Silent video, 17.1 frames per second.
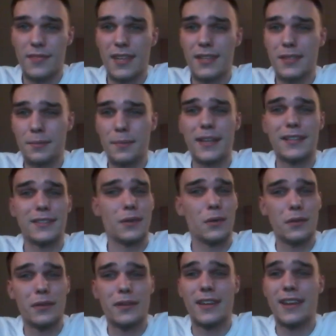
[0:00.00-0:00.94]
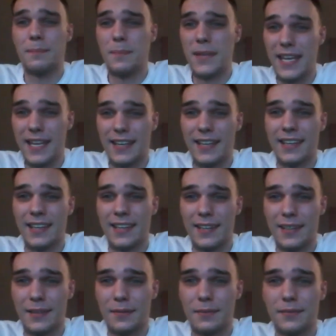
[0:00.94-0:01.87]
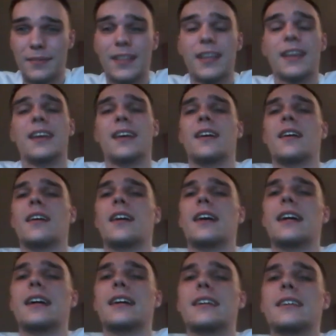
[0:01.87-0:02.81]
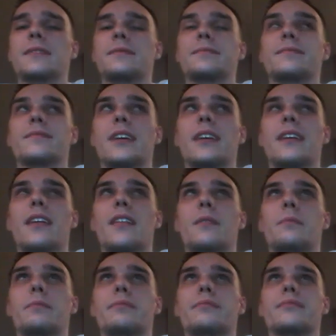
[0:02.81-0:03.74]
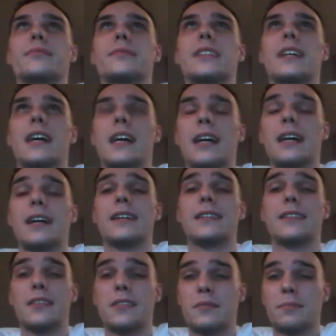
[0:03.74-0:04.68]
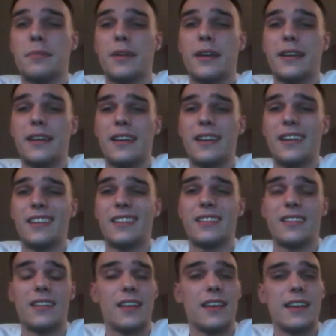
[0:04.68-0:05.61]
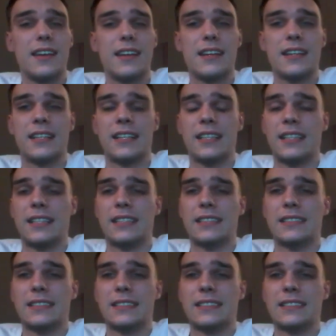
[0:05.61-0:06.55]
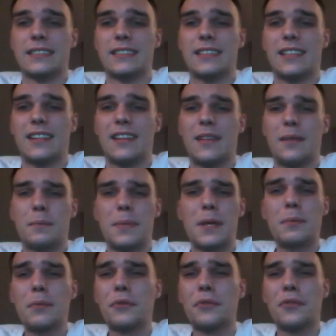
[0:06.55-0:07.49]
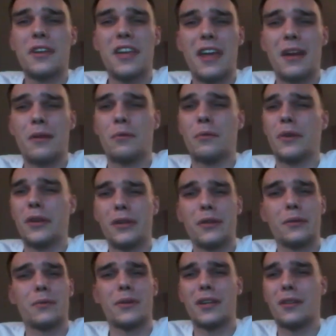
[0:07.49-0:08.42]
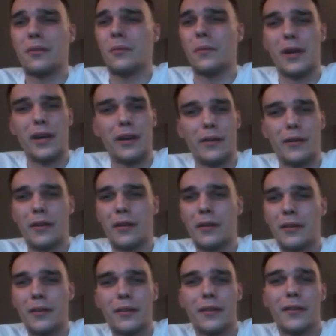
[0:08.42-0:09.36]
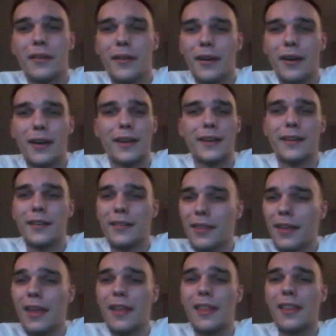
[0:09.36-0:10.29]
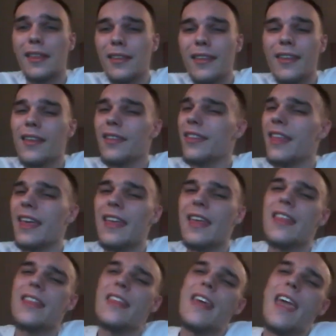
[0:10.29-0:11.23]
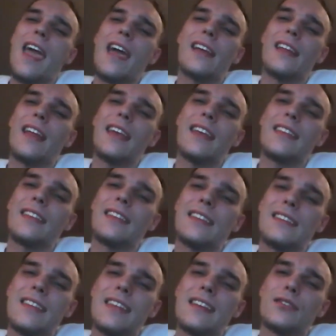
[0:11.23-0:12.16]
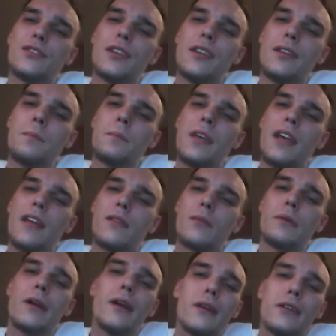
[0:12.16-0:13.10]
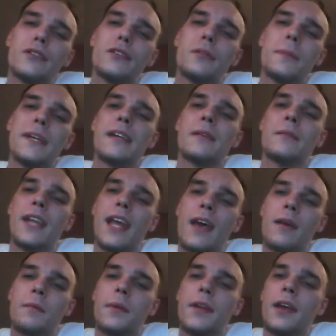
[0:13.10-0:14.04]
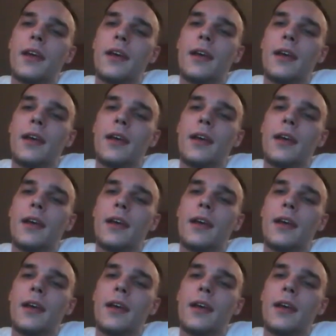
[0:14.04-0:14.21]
this bike's older than me. Another con to this bike is, like, people look at it really weird. Like, they act like this thing shouldn't even be on the road. It should be condemned.